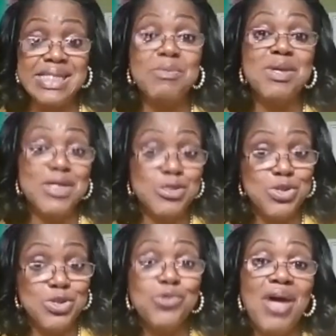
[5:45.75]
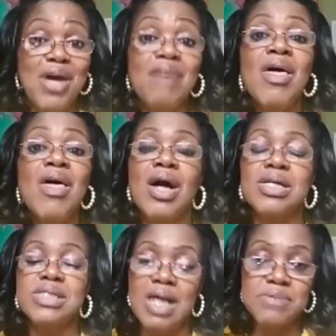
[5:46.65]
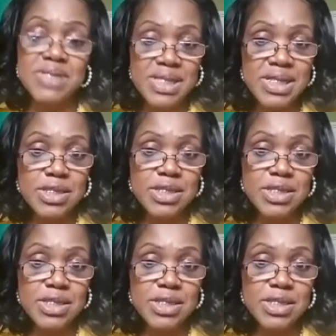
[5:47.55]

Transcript: because we do have a top teens